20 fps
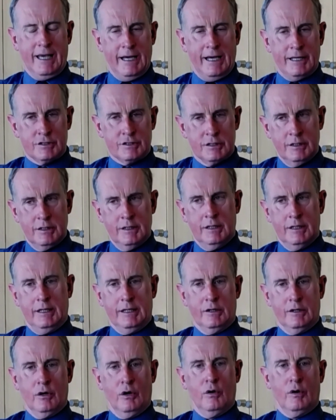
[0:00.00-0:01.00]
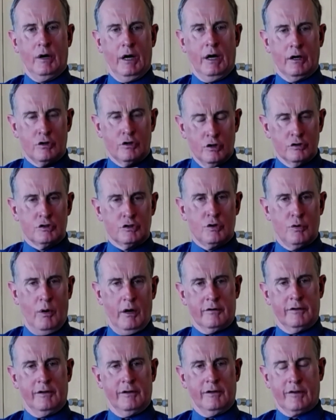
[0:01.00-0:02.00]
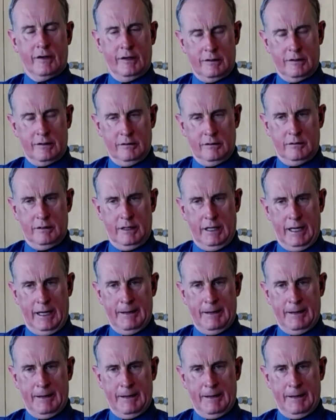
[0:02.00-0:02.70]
get, a good quality cycle